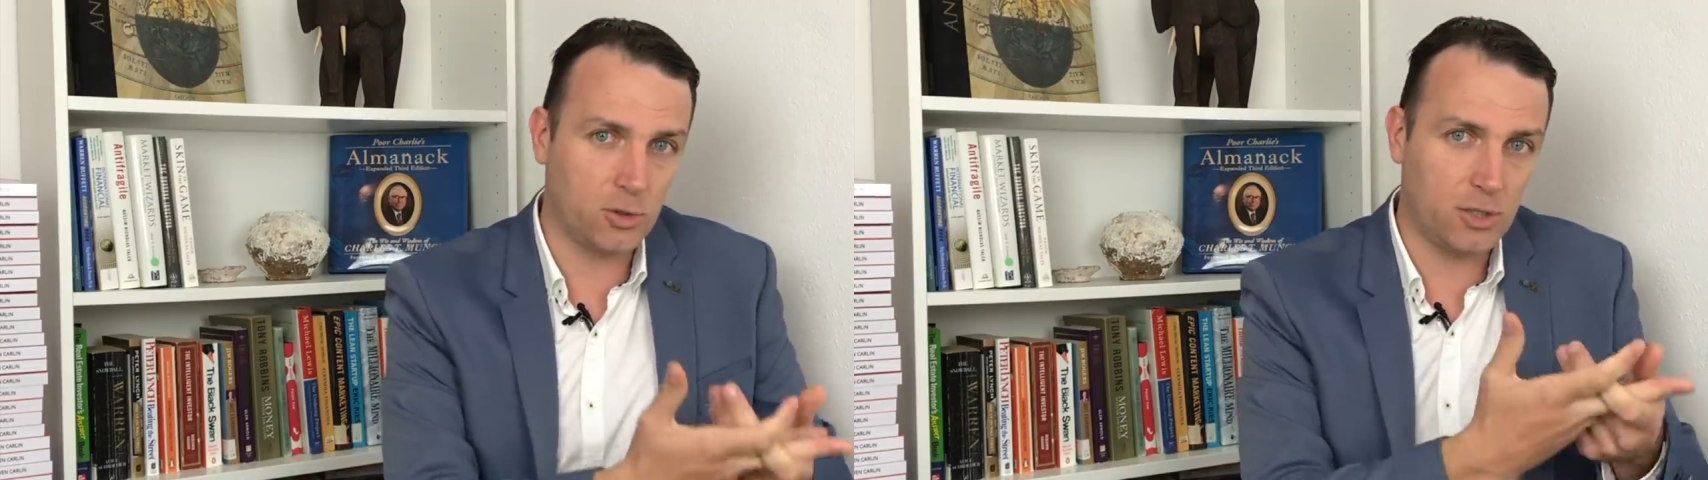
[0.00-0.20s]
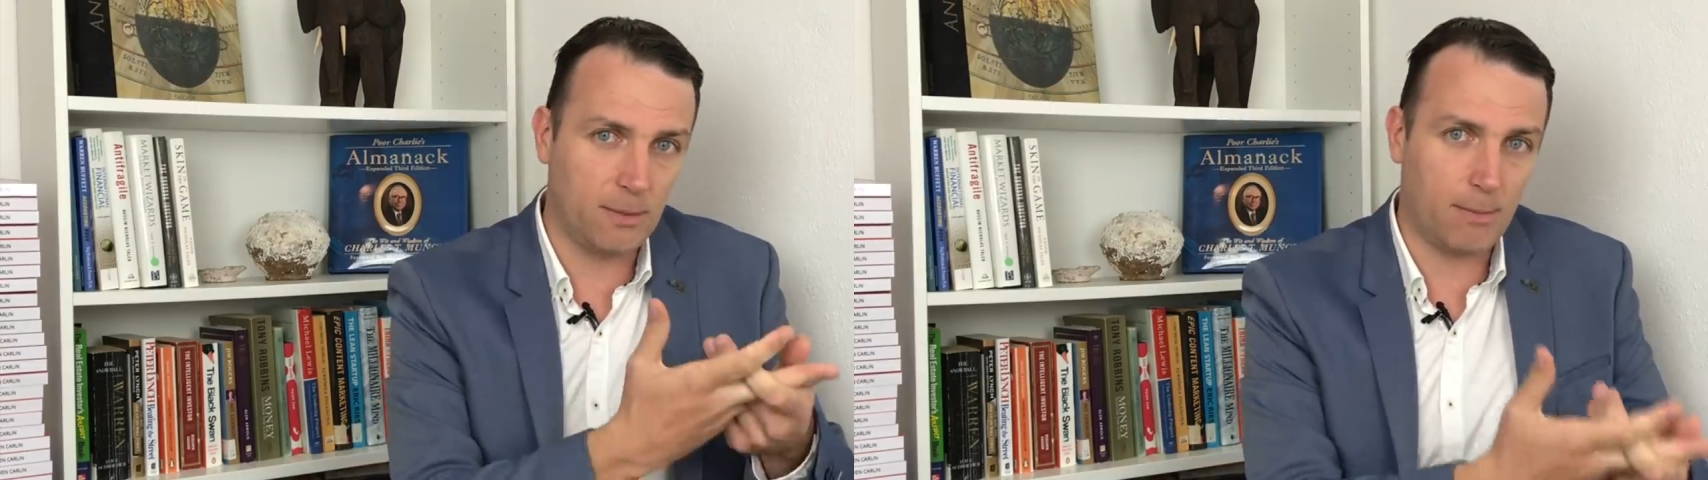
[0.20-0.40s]

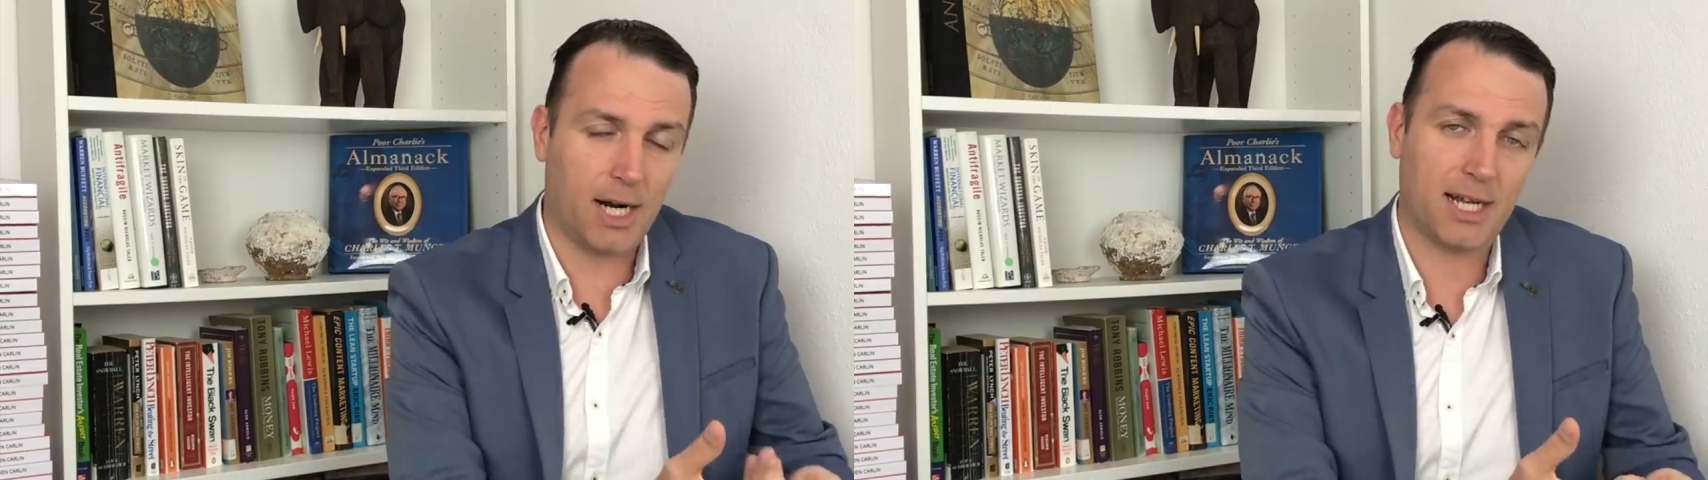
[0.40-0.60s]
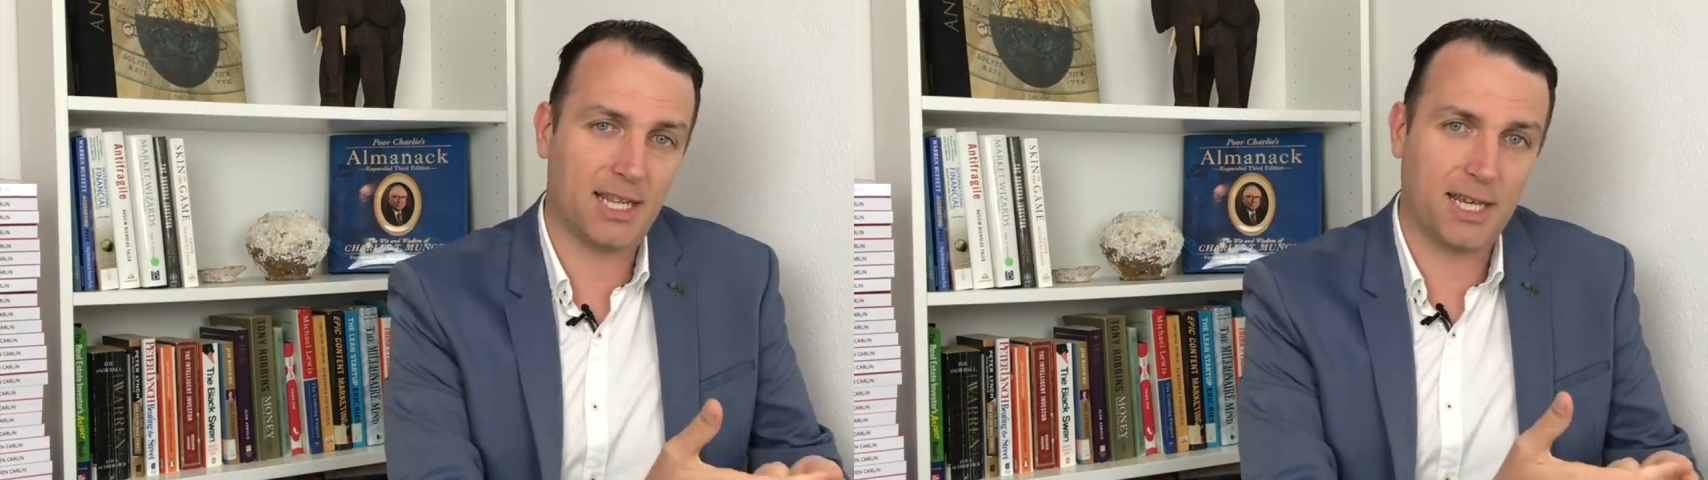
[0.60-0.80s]
to the
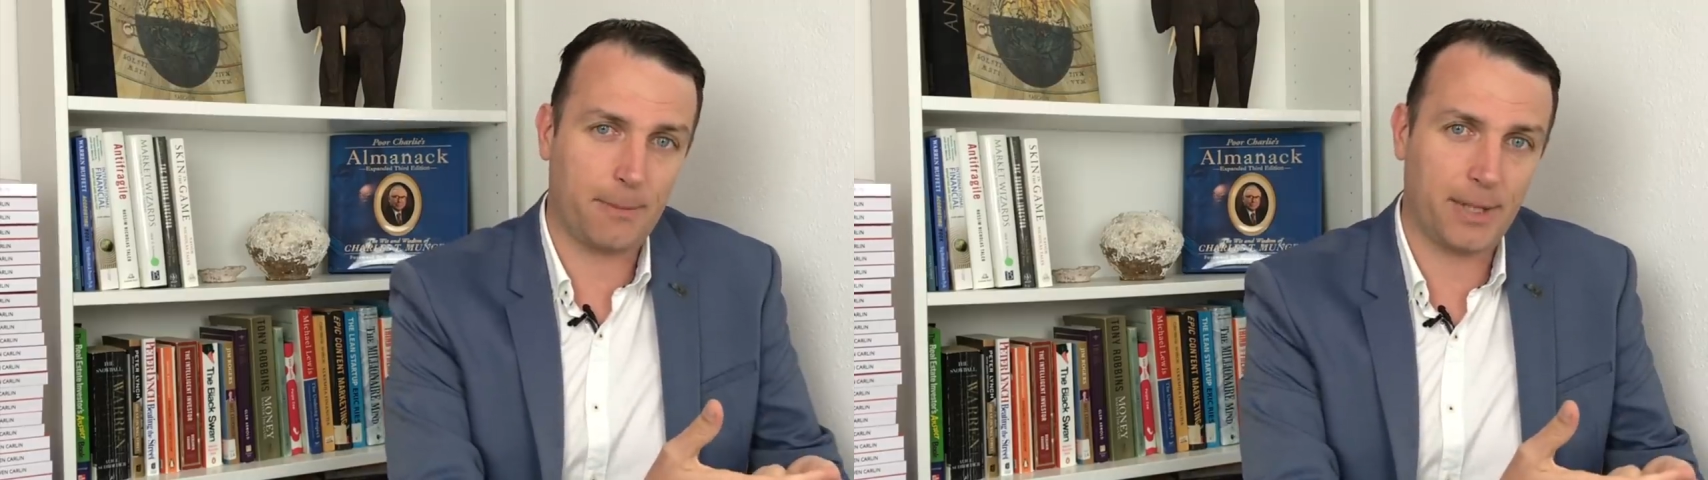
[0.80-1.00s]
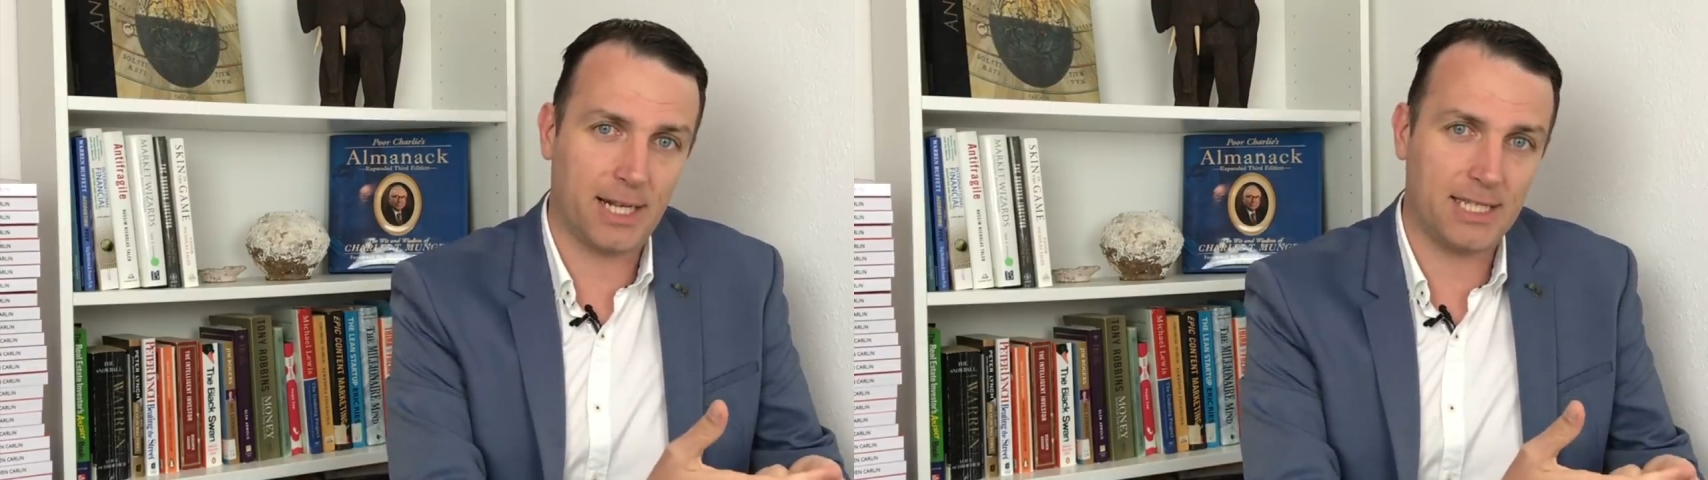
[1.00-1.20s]
market
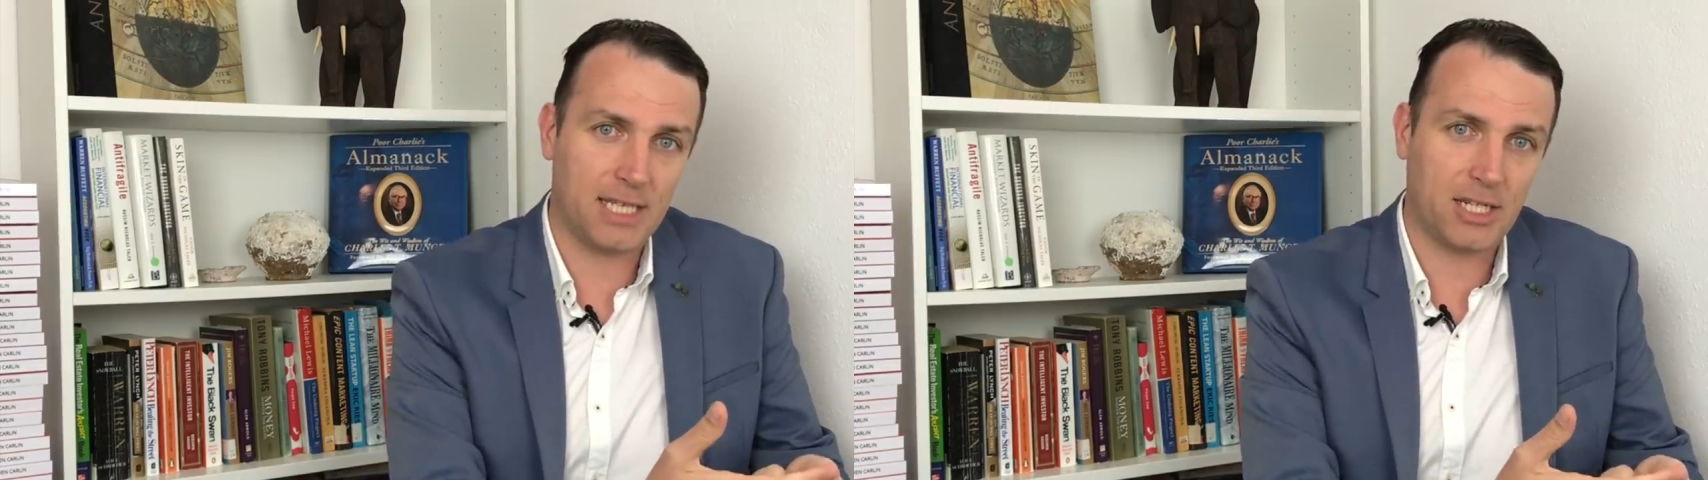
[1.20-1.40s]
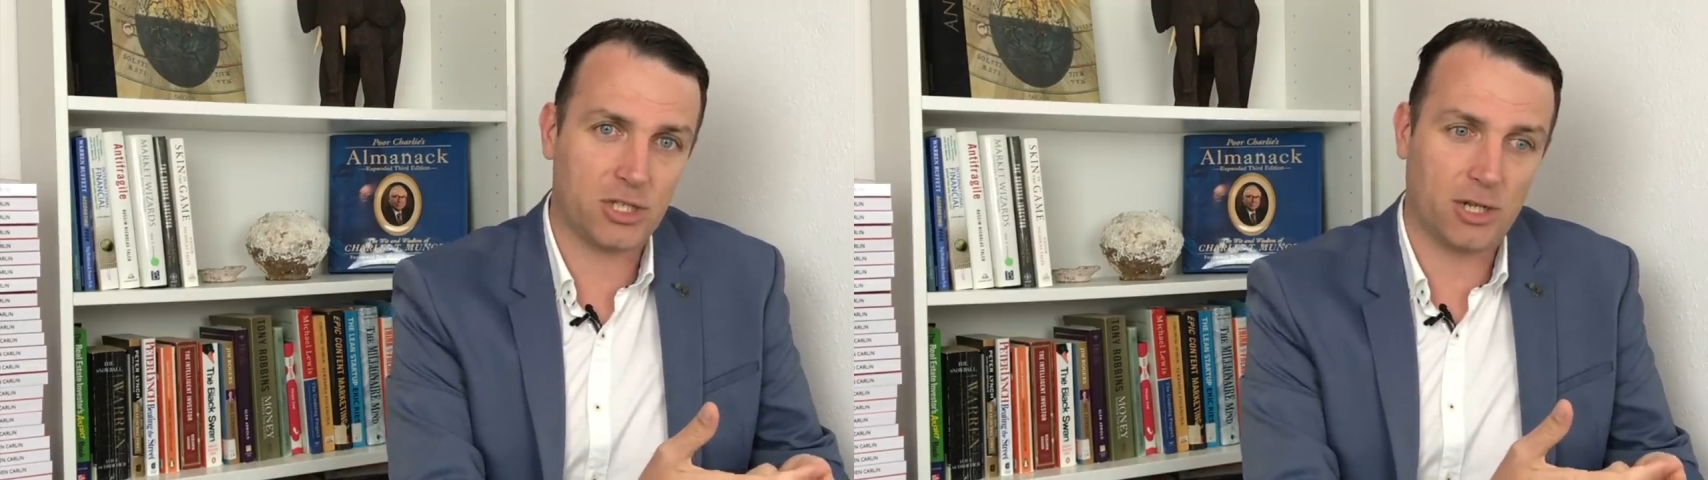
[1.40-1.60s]

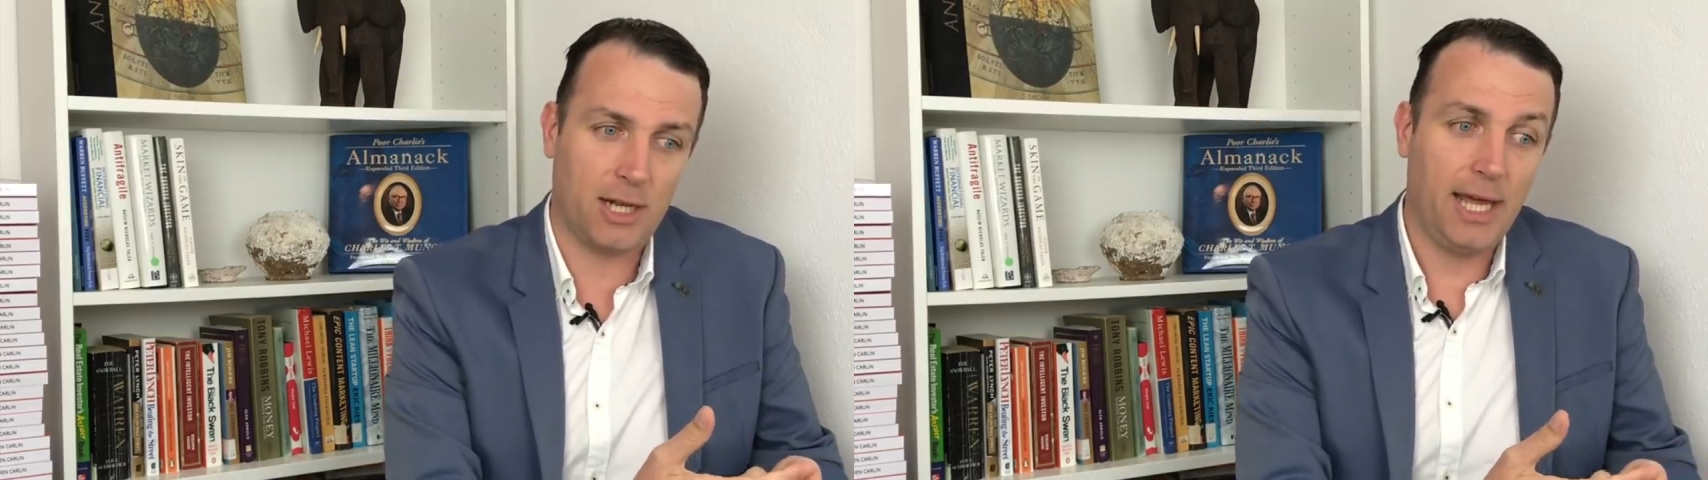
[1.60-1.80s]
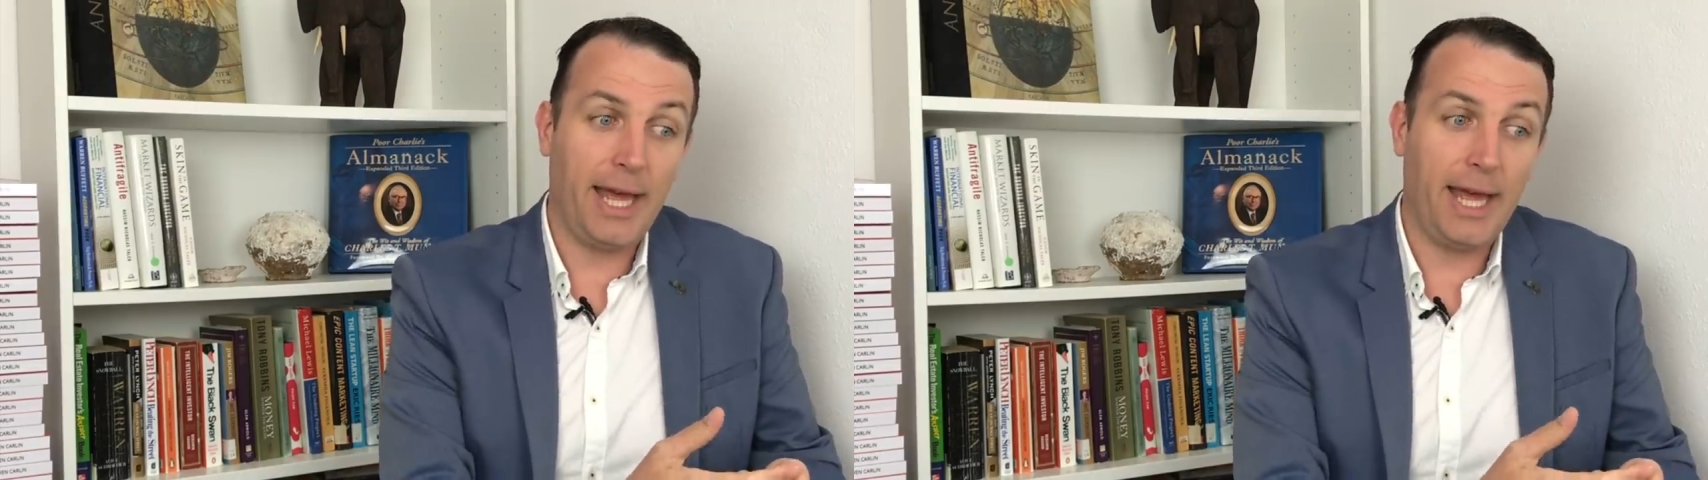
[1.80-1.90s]
capitalization.